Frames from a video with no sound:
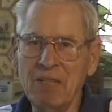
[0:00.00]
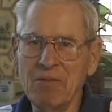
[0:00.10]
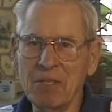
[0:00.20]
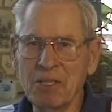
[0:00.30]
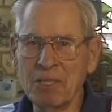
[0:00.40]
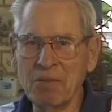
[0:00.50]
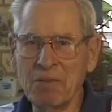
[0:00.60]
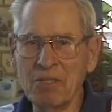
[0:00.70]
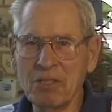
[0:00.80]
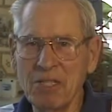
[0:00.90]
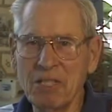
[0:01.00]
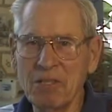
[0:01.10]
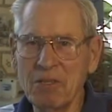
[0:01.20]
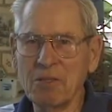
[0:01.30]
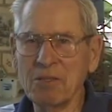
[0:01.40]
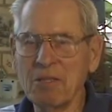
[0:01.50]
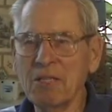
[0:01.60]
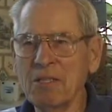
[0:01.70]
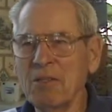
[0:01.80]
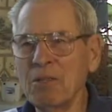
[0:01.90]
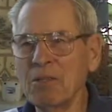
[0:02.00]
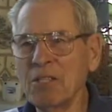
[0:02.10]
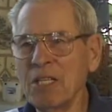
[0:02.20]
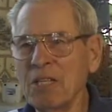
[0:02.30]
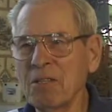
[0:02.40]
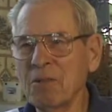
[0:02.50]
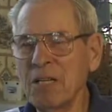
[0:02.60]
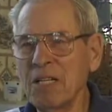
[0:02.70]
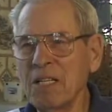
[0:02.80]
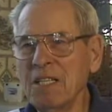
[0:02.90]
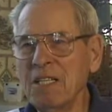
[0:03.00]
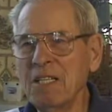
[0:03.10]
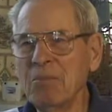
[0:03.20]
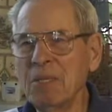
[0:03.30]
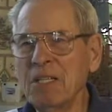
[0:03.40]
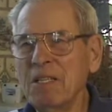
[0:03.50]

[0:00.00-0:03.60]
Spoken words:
photography is it, you know, so it overshadowed the writing. But